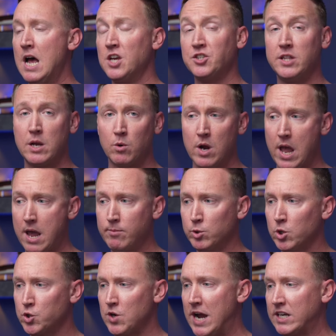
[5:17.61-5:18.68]
So they were able to
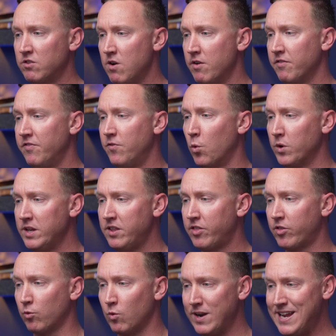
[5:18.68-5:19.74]
attract around
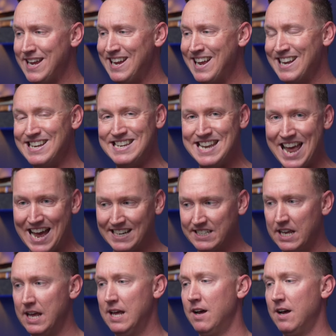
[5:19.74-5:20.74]
43 net,